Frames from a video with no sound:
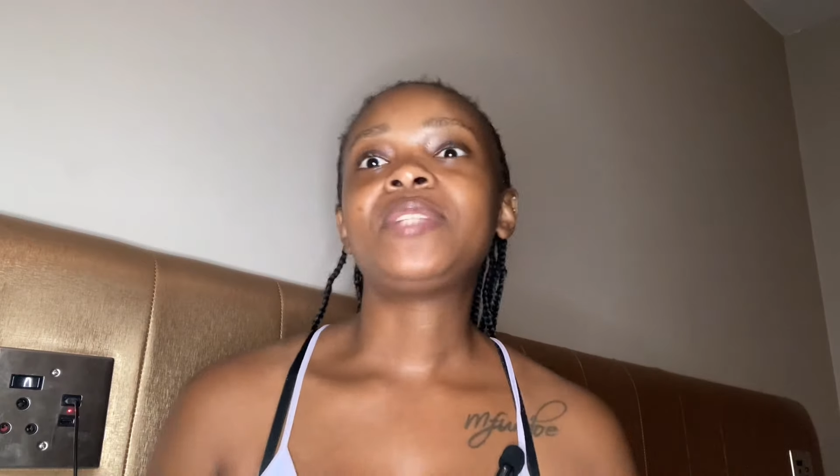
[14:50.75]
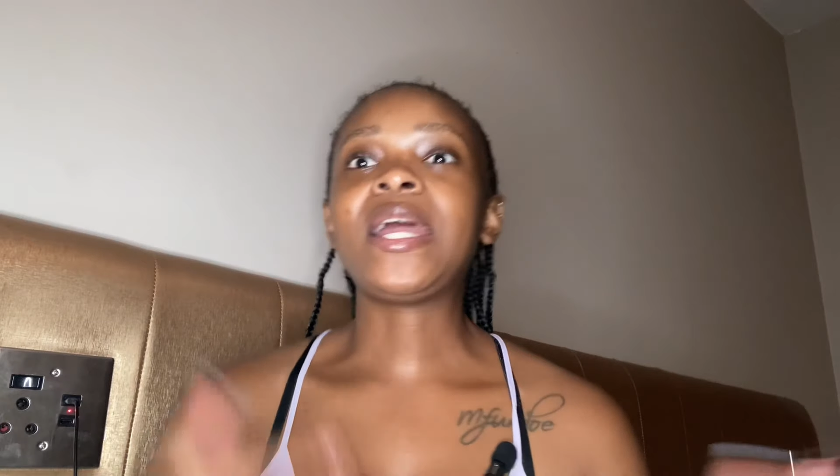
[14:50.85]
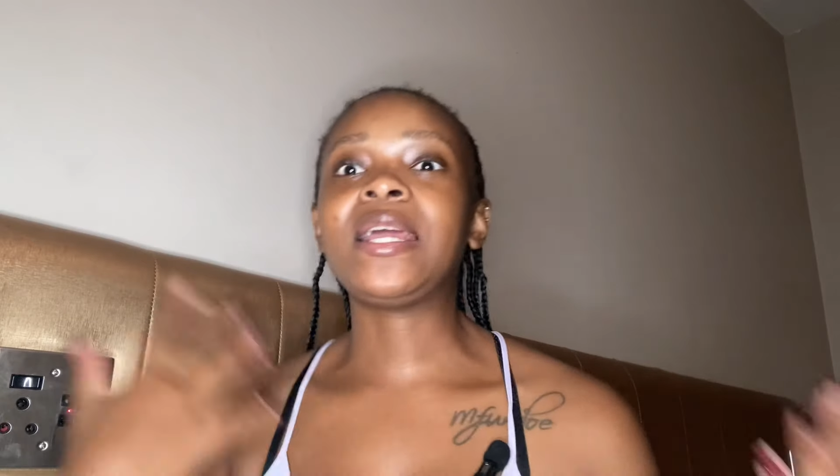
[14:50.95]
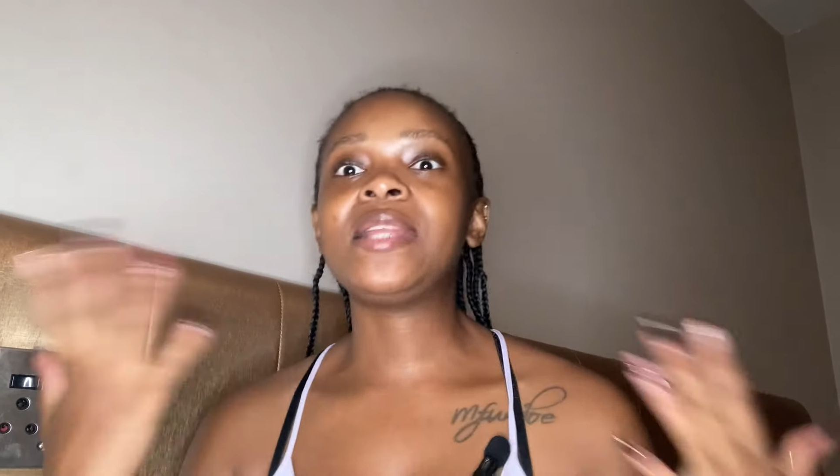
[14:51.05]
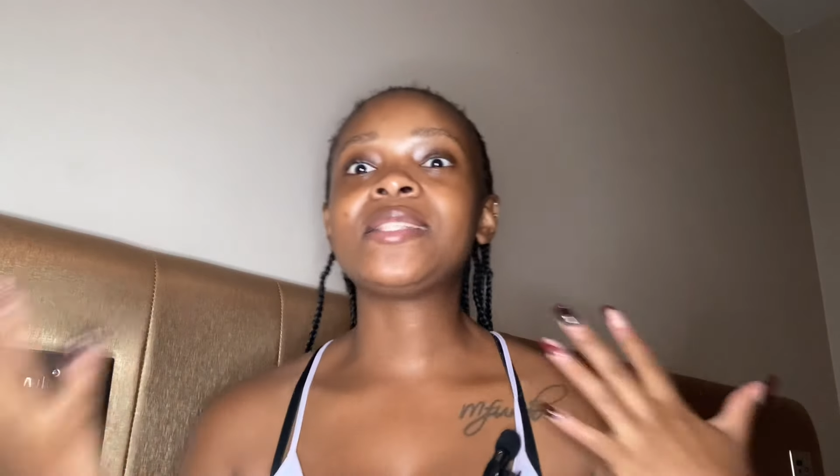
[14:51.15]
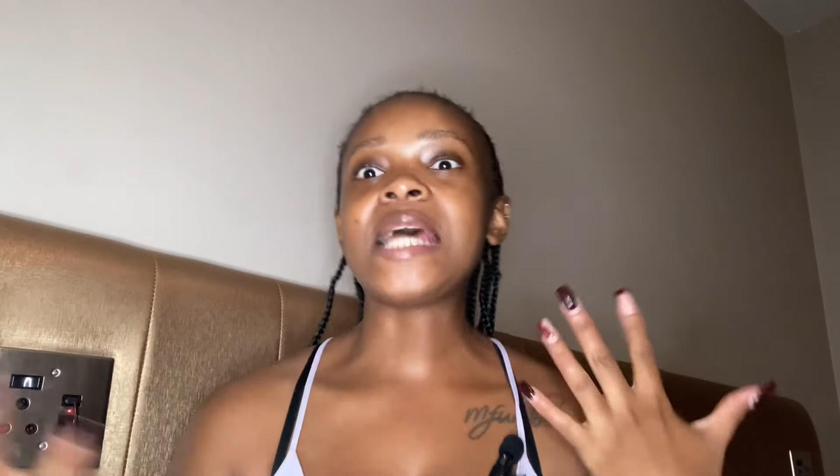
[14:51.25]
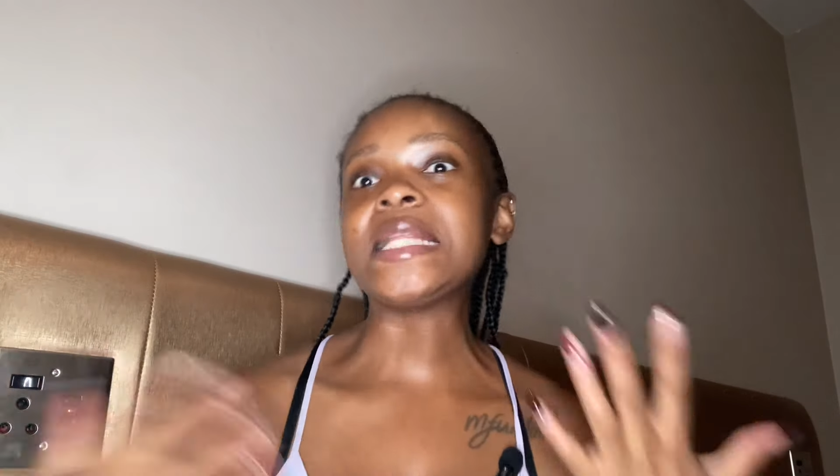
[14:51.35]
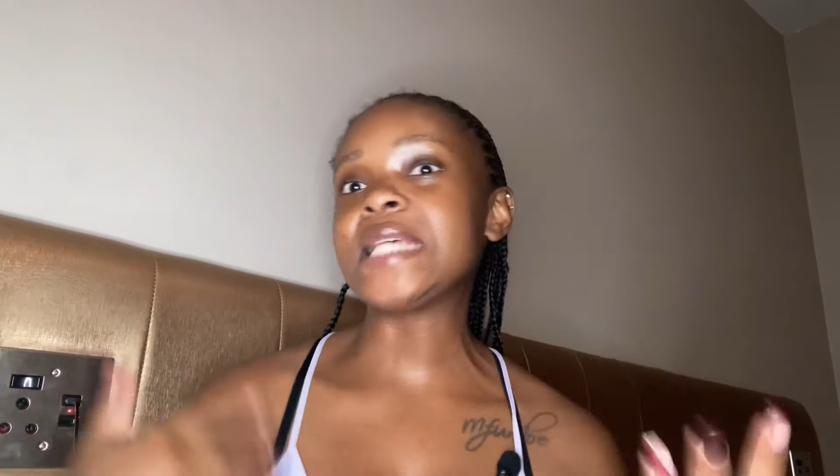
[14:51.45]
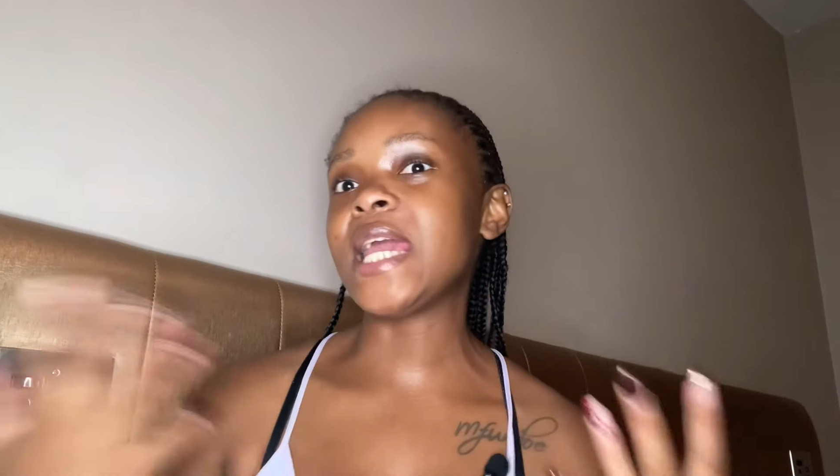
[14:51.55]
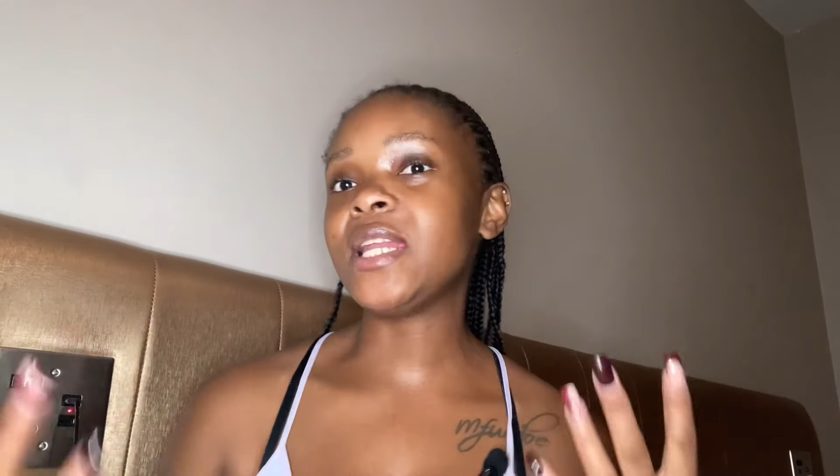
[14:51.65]
like
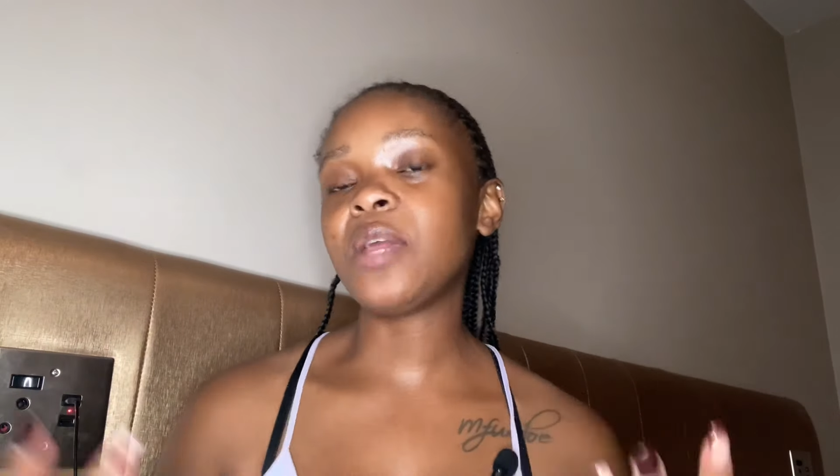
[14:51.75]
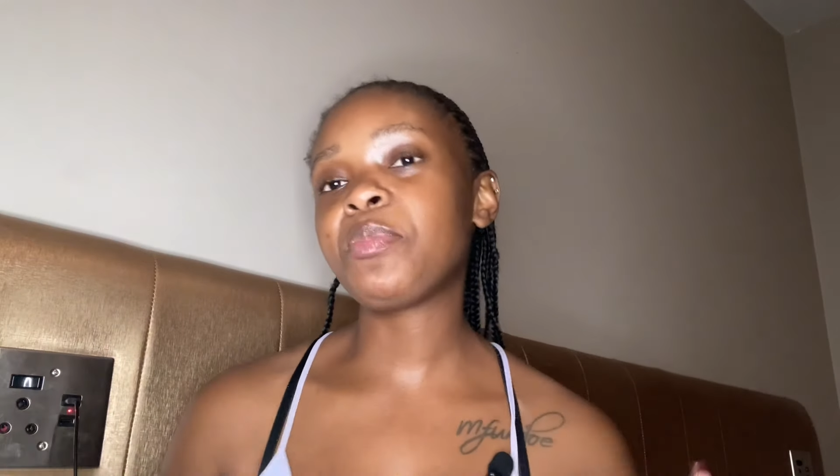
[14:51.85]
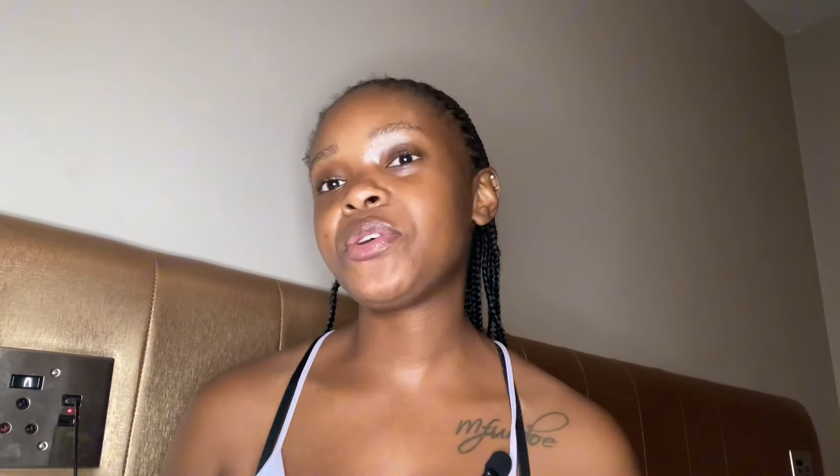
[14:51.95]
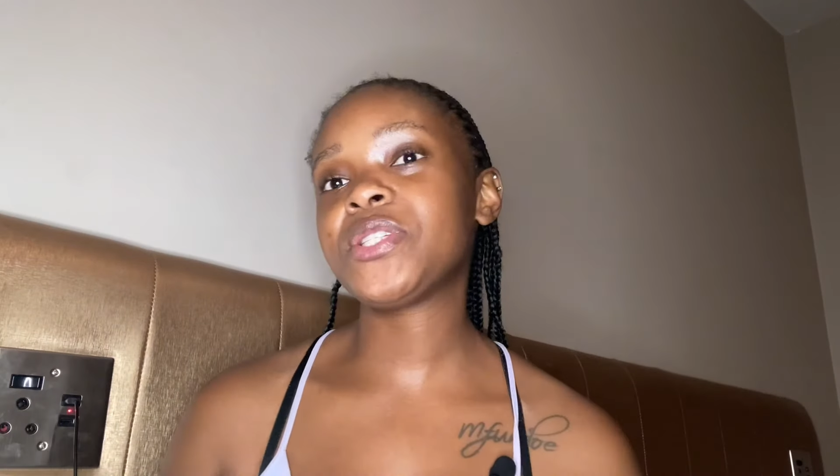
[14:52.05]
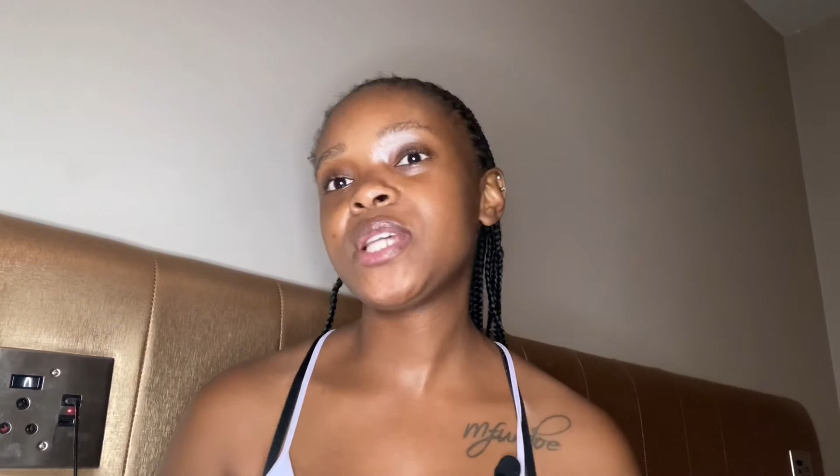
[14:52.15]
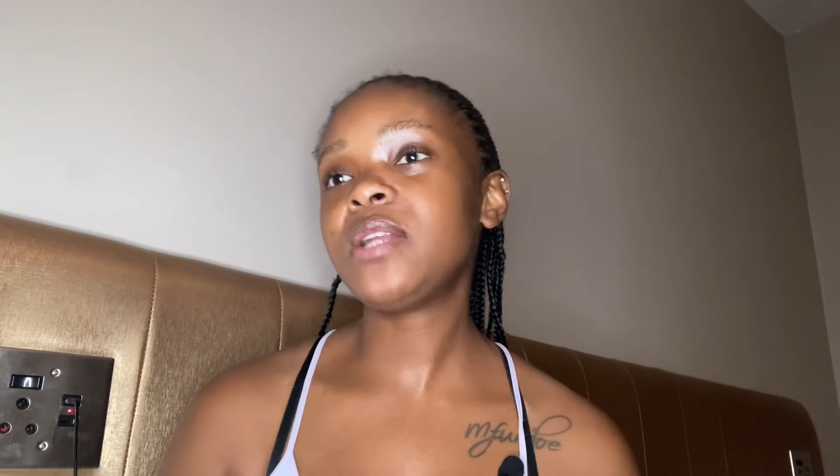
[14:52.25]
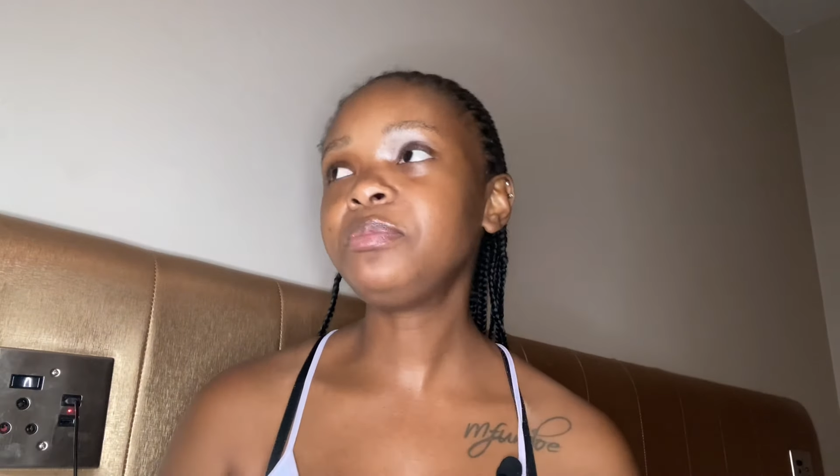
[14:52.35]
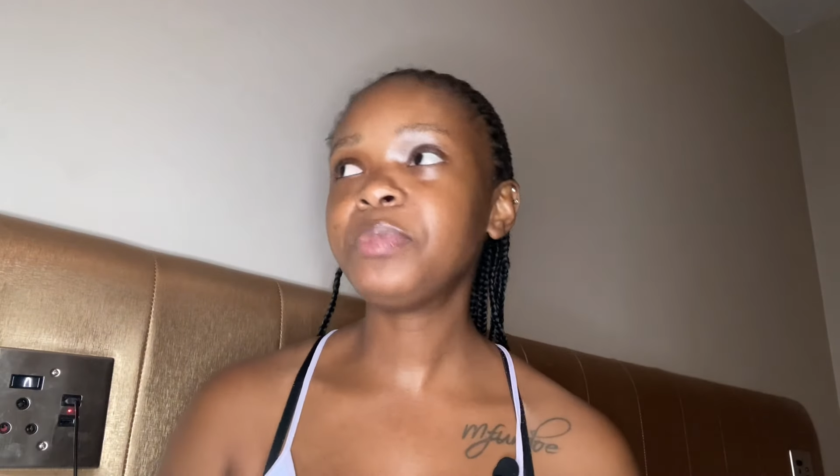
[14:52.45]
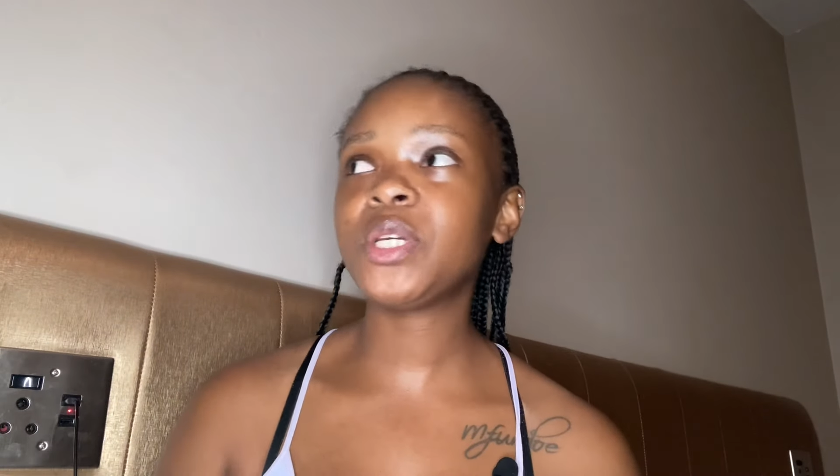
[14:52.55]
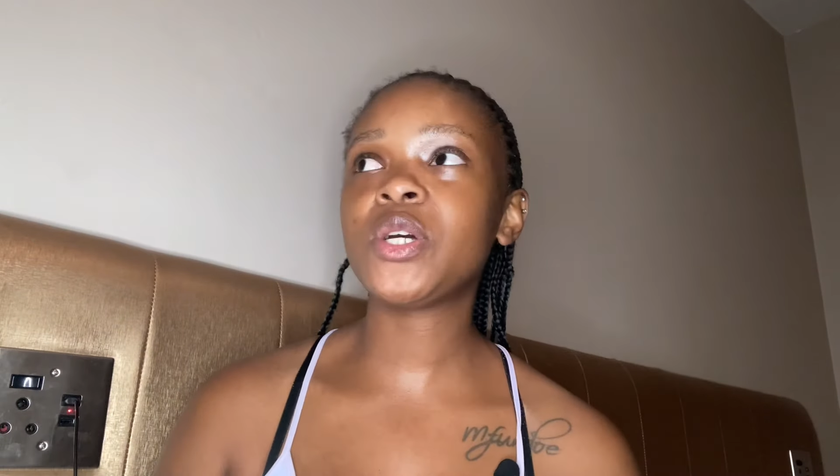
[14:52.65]
entertaining
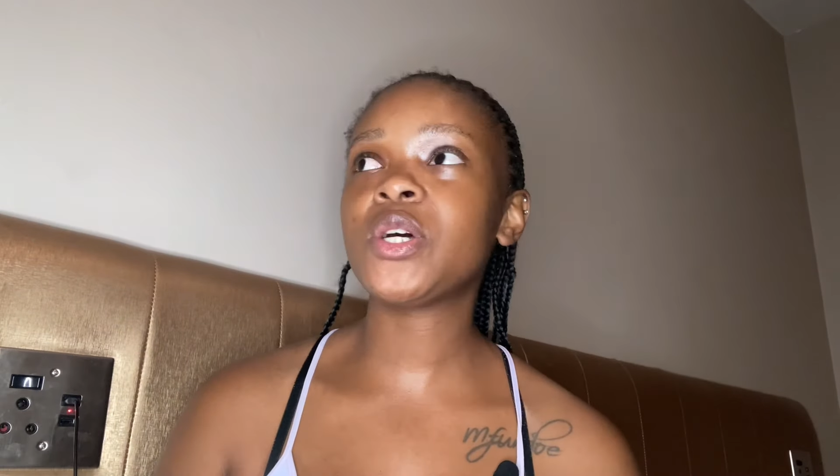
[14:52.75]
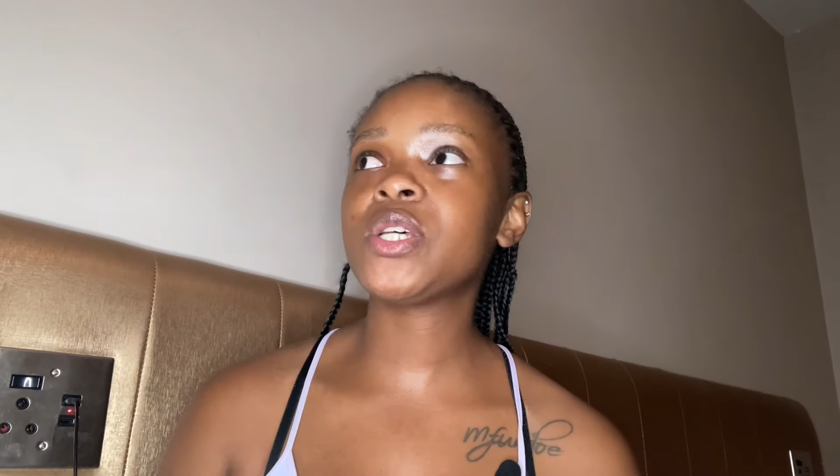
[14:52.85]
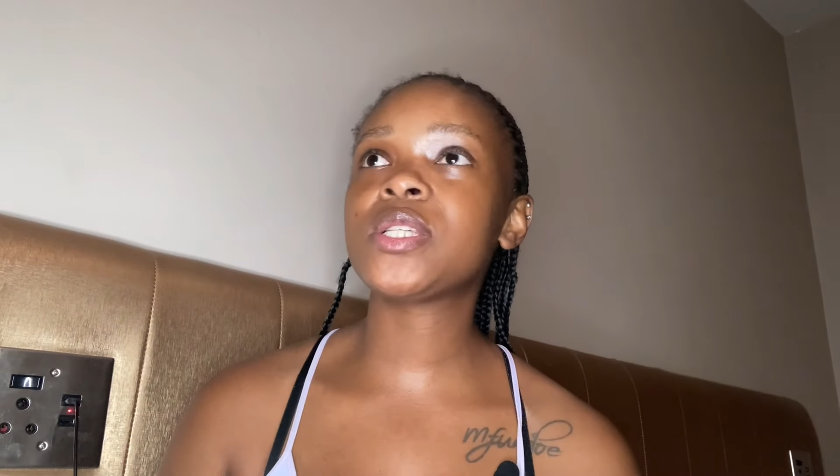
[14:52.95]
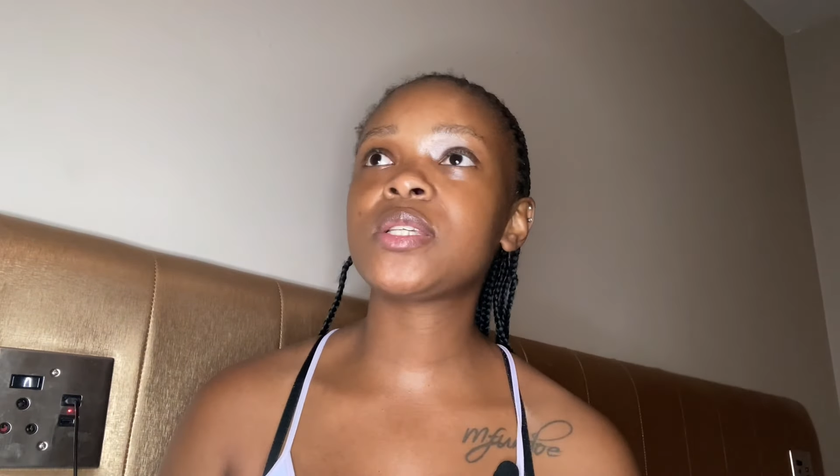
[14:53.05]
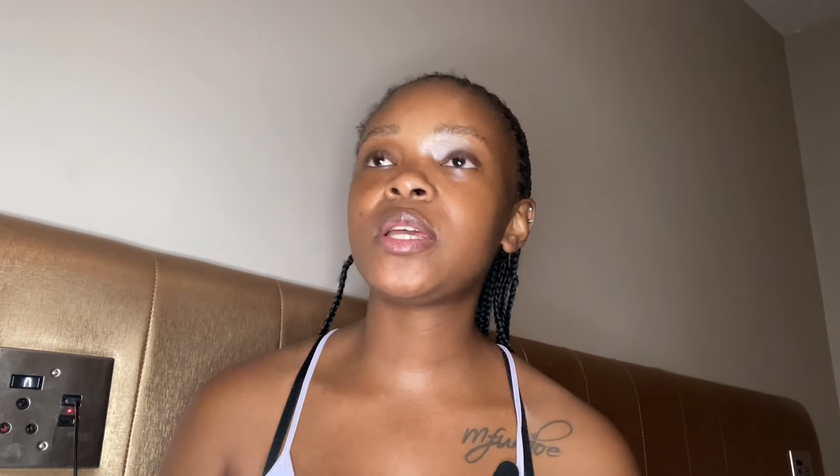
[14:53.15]
person because